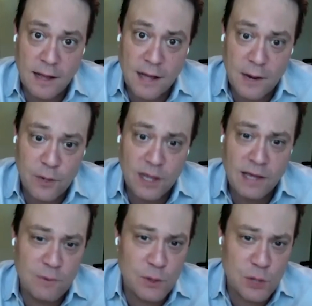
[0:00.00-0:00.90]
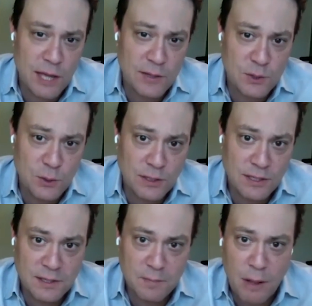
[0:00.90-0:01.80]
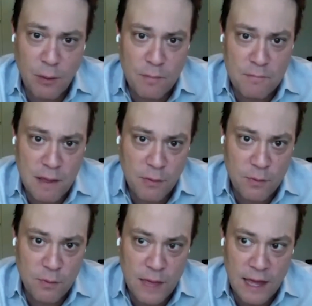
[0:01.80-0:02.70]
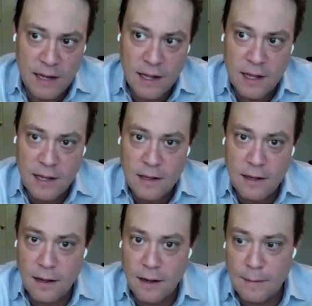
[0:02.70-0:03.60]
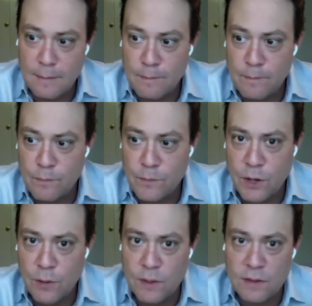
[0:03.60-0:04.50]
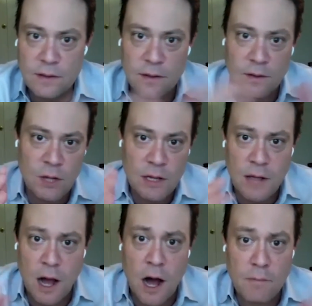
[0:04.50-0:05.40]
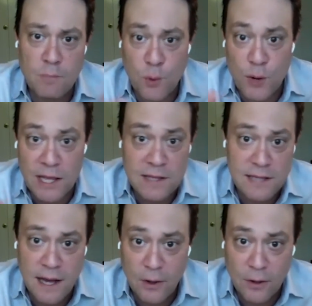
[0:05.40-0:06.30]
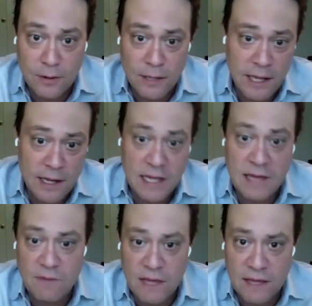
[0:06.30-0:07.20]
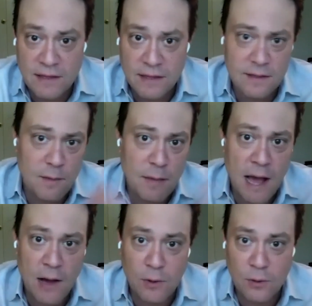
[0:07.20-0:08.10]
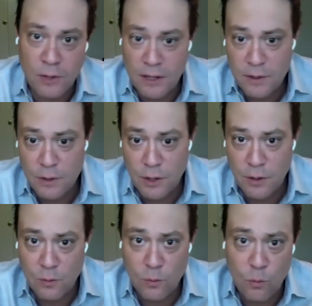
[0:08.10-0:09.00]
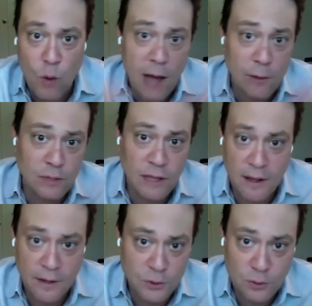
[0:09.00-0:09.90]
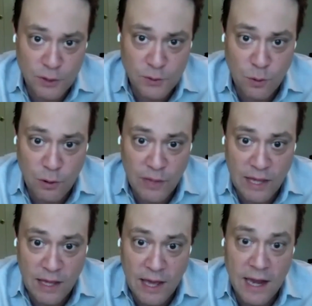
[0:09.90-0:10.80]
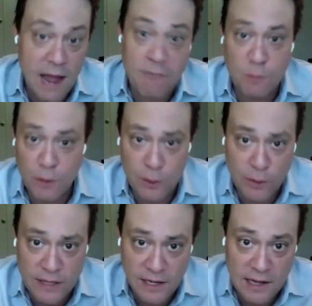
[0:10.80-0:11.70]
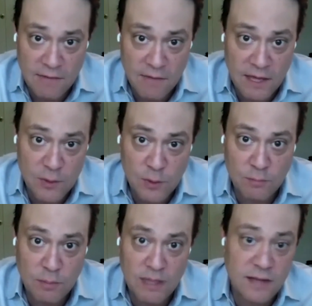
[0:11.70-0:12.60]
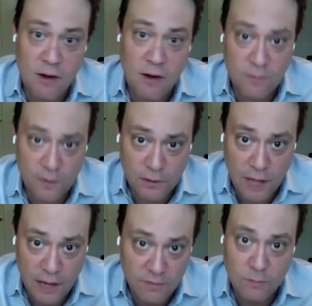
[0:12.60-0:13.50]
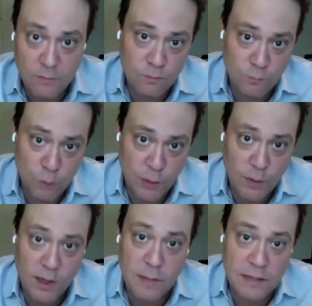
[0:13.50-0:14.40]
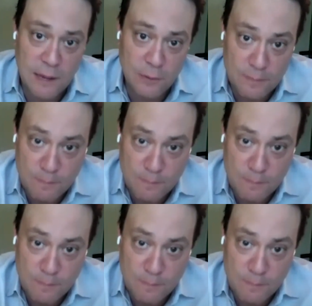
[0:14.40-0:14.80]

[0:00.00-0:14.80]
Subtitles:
kind of want to give you a chance too to dispel the myth that that the onboard intel in EVs is somehow wildly untrustworthy, and everyone who gets in an EV should be scared for their life. What do you think about that one?